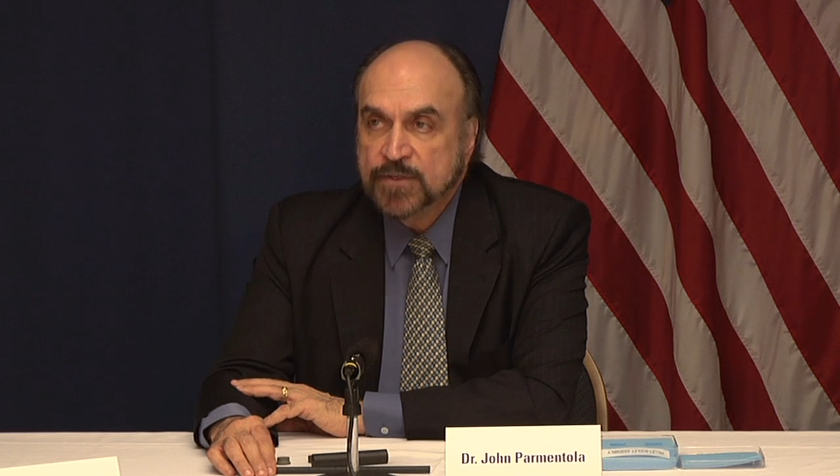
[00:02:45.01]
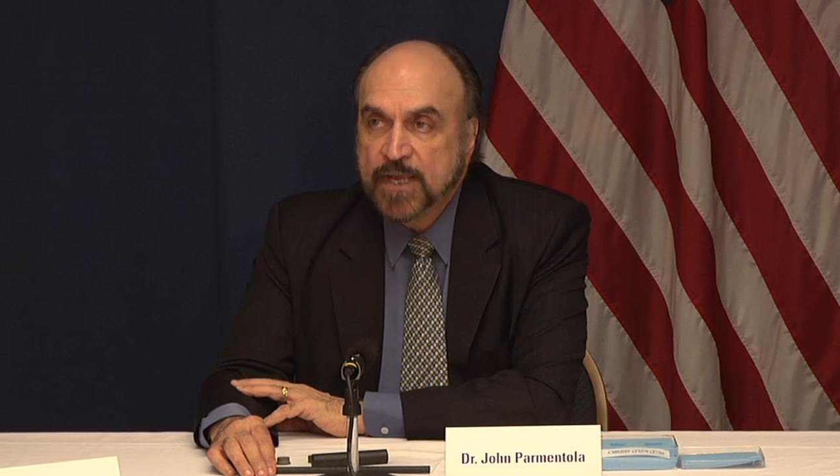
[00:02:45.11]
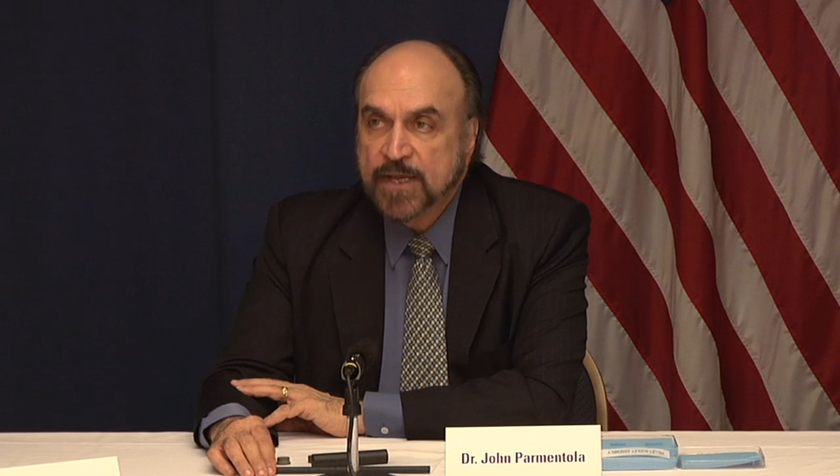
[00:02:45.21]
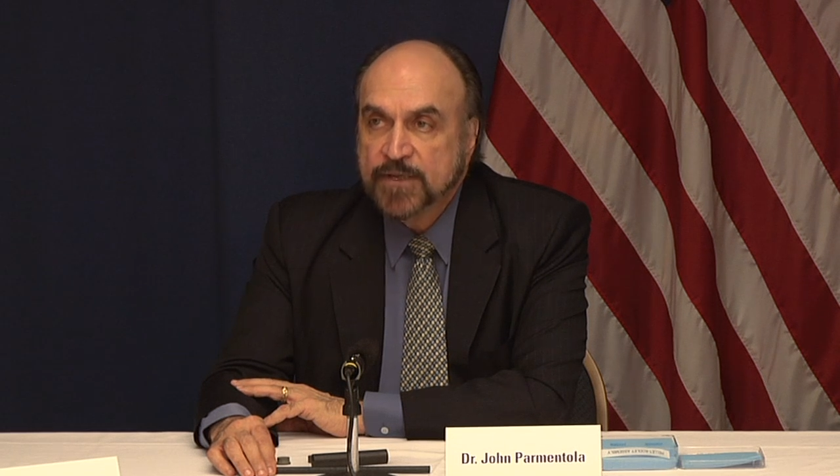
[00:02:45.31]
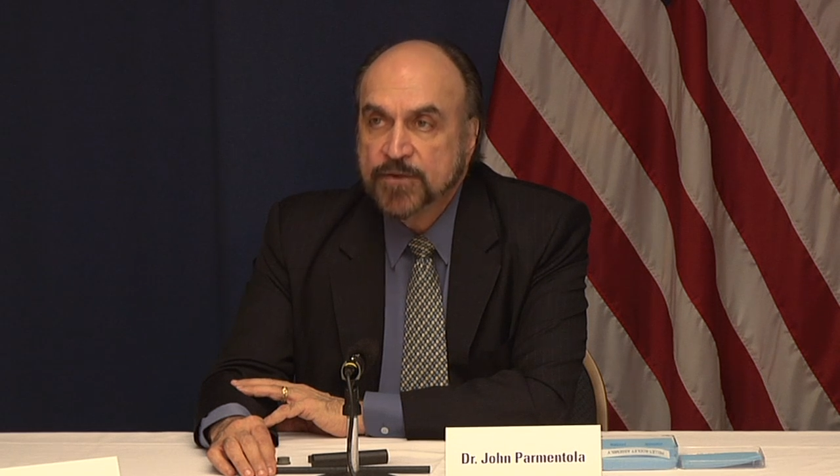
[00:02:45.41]

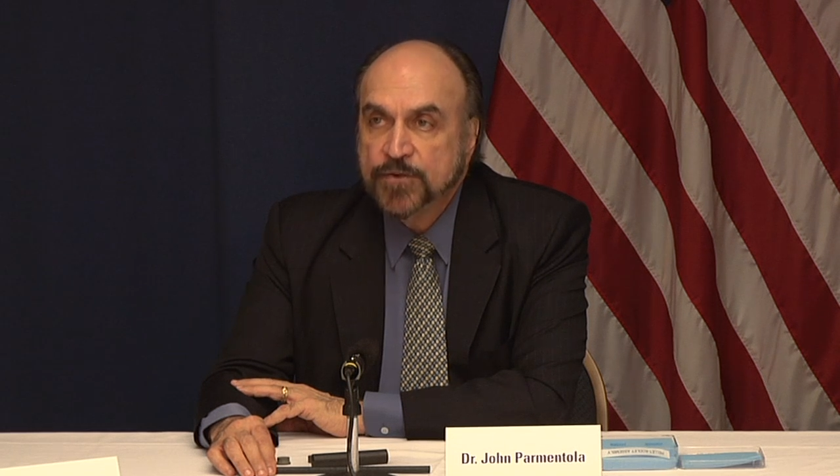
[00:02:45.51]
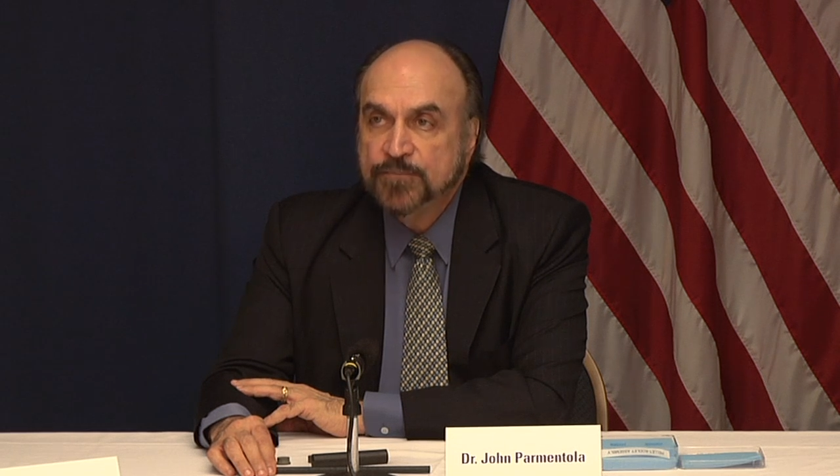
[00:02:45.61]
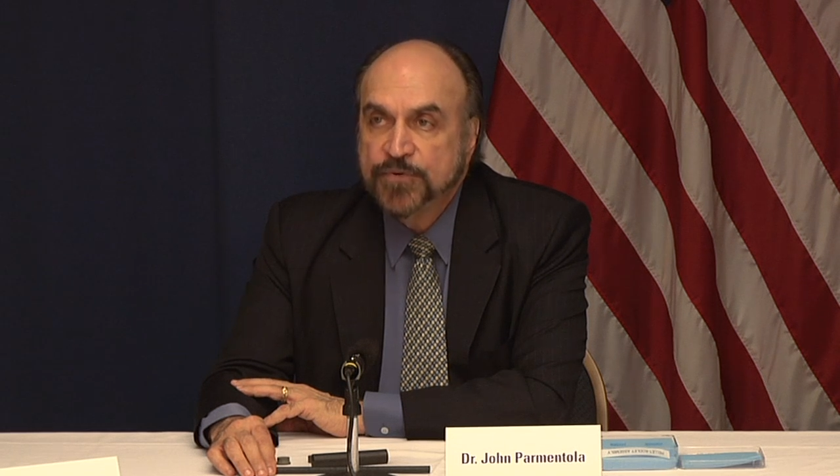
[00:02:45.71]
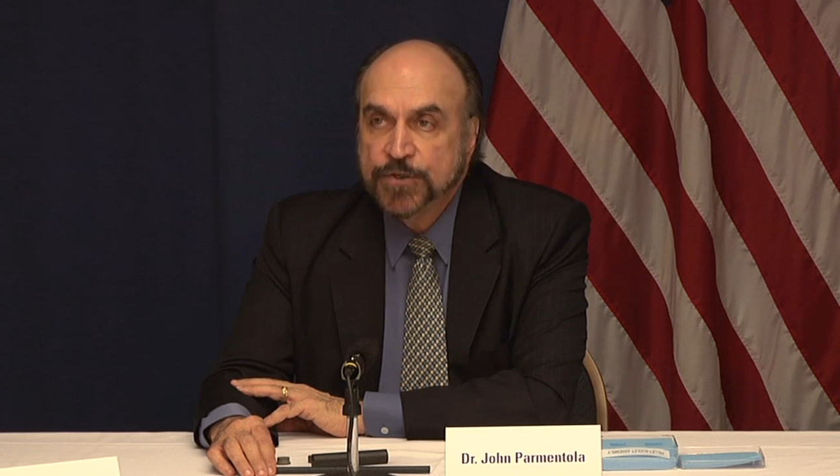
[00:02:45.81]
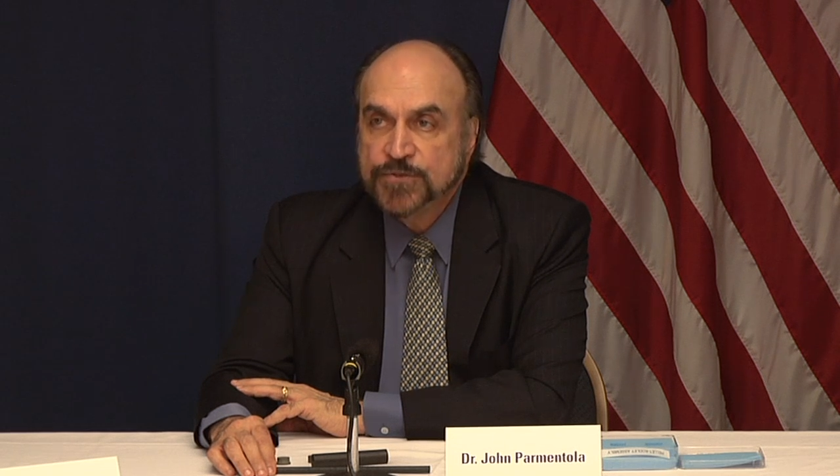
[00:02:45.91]
that could
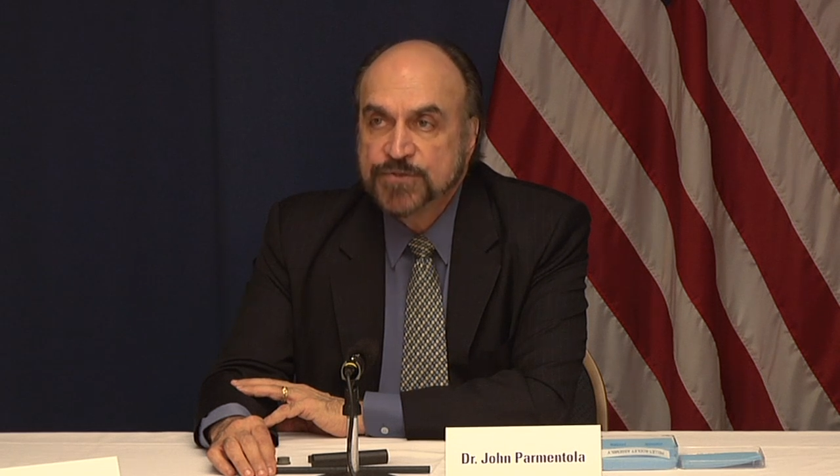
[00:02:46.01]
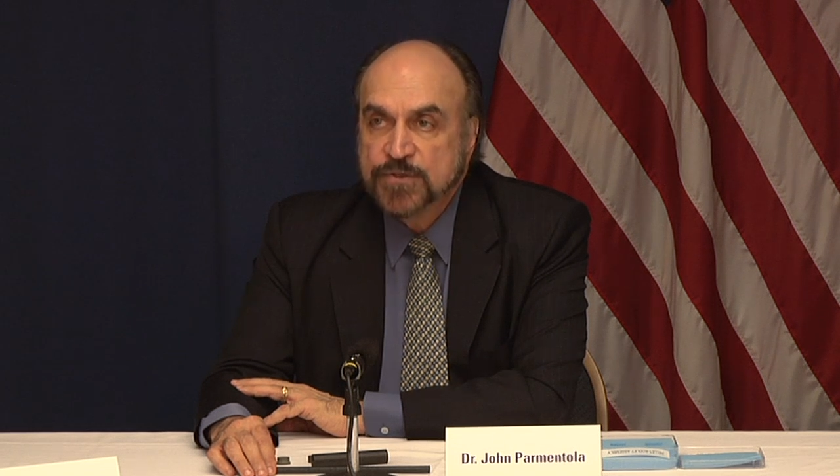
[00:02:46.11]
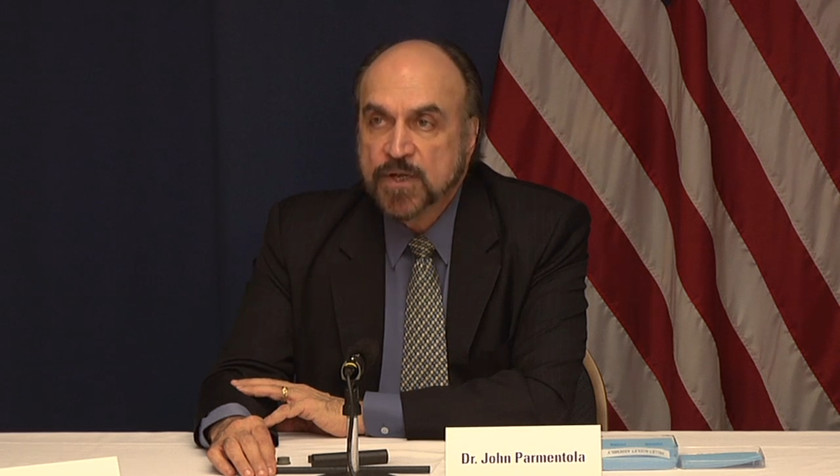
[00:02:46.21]
produce